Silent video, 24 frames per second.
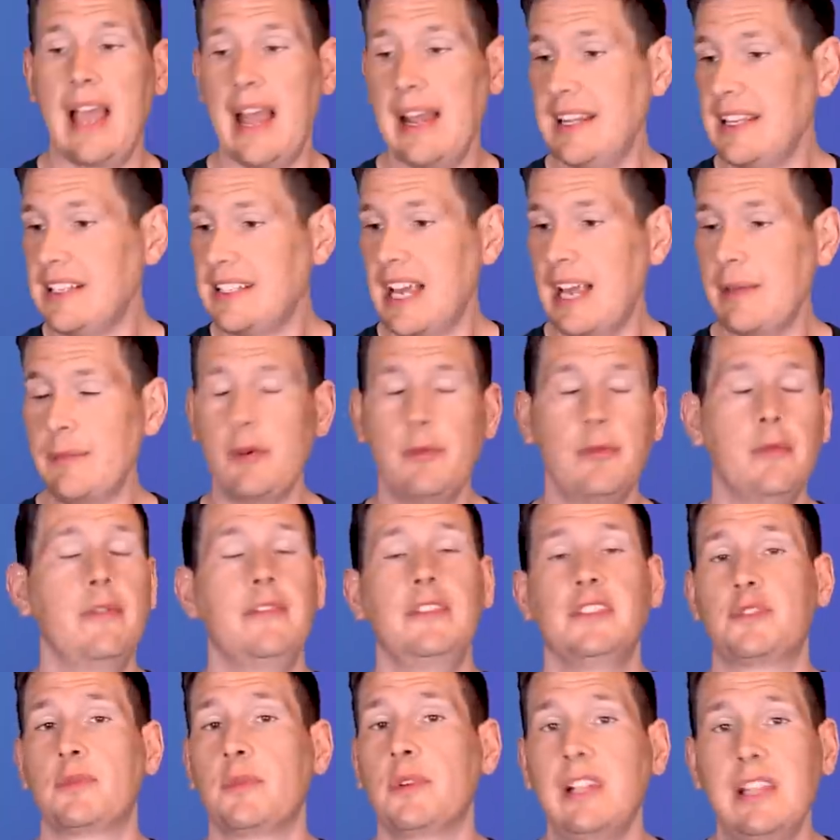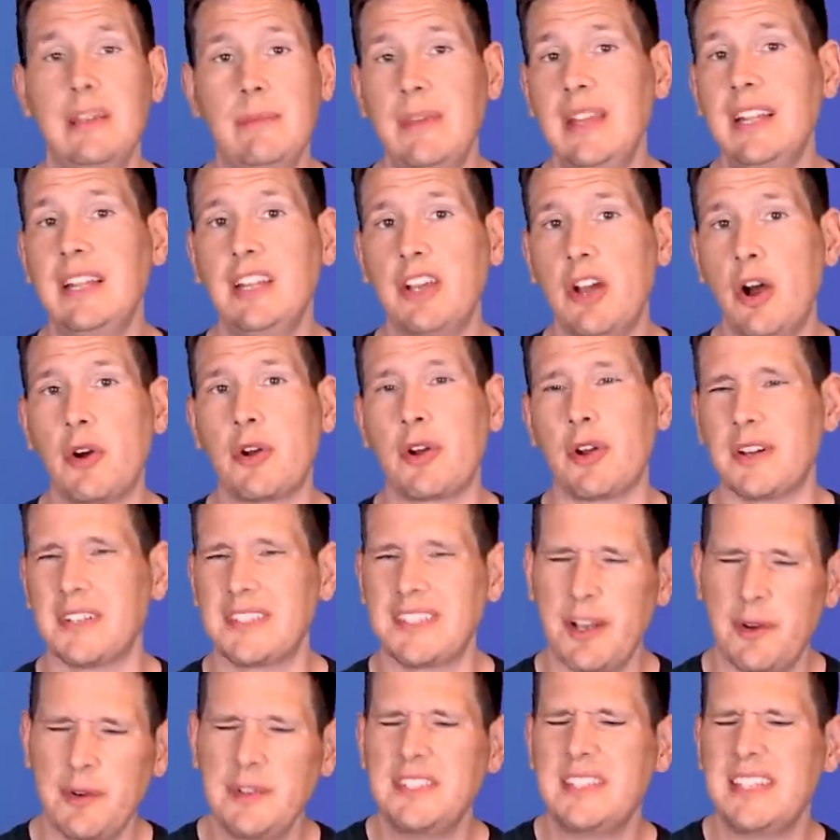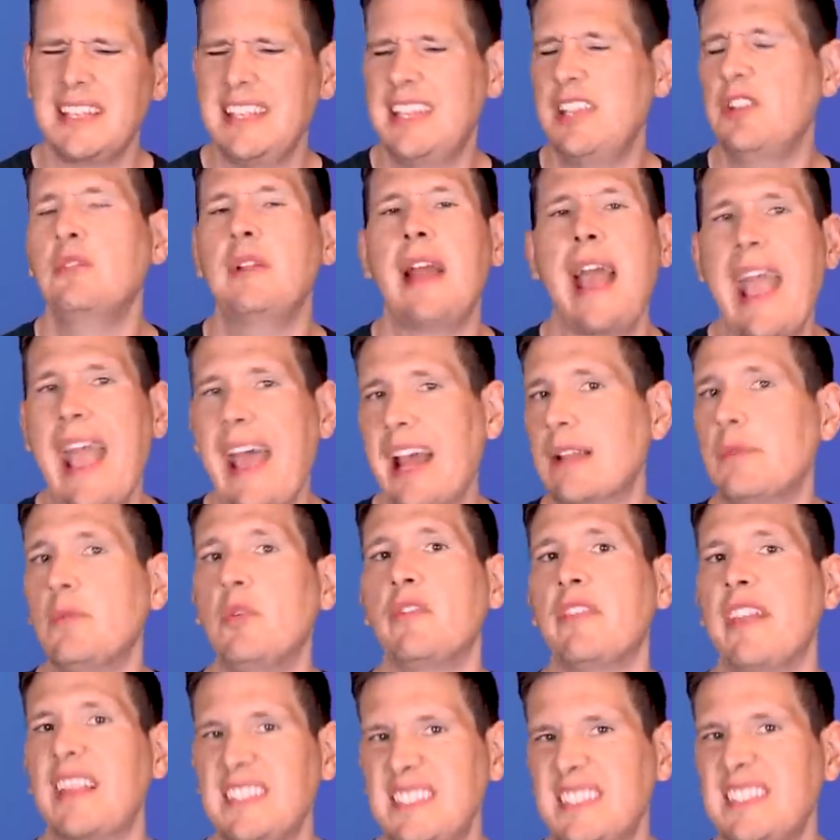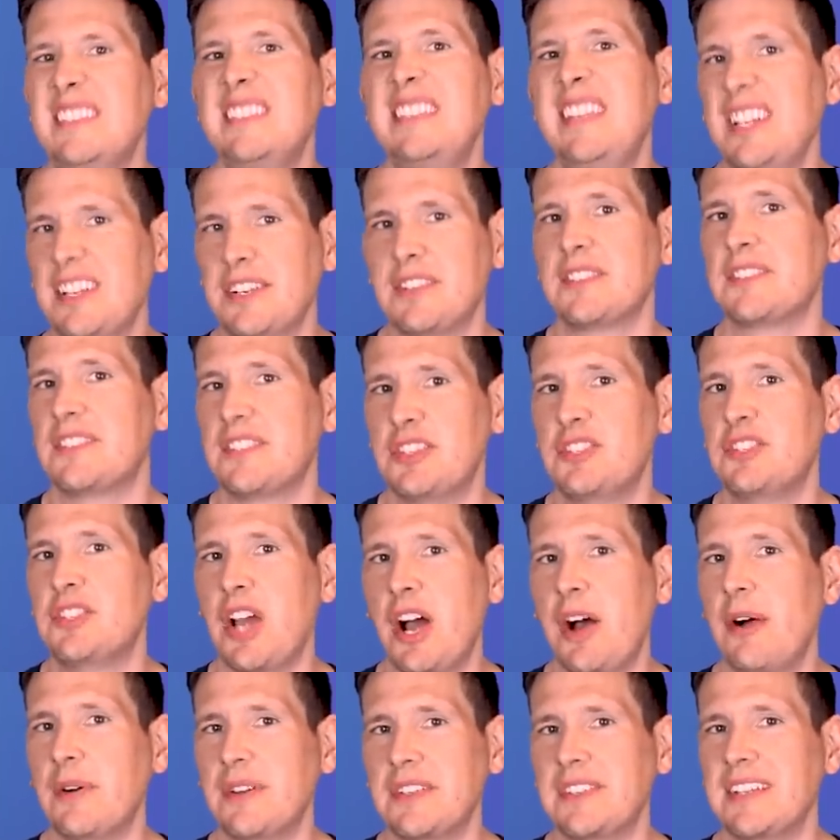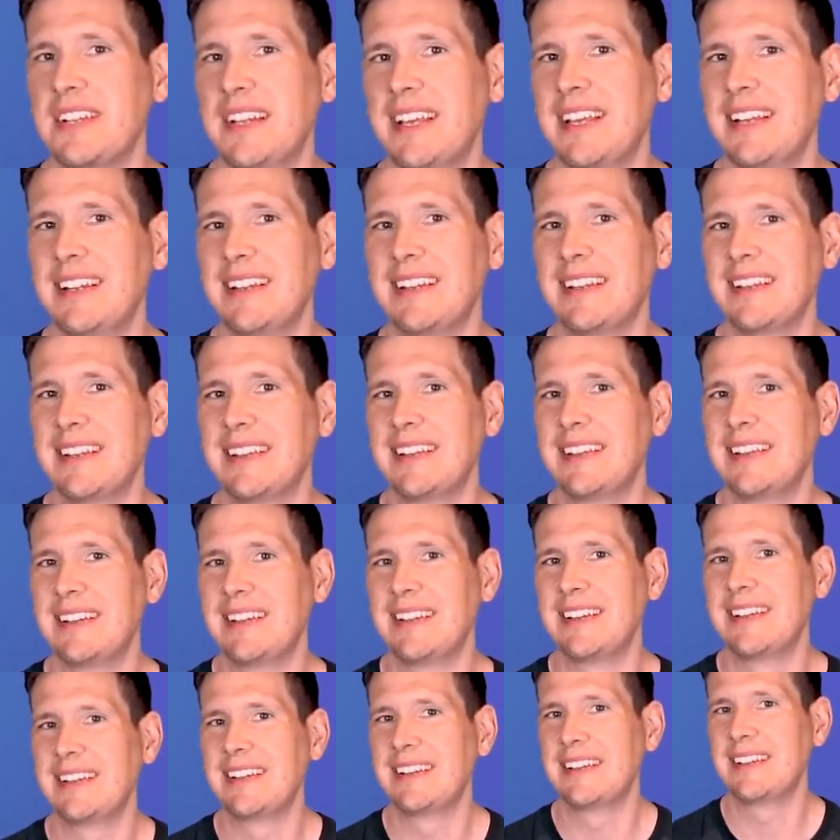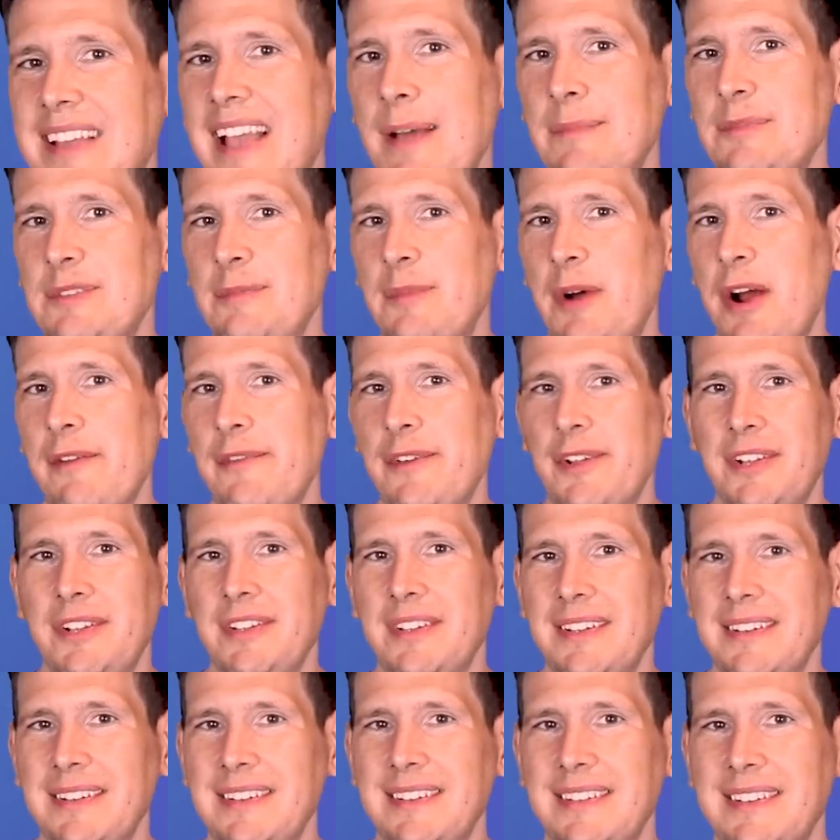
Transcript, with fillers: Anytime a movie's really mediocre, it's always the cute animal that steals the show, isn't it? Captain Marvel?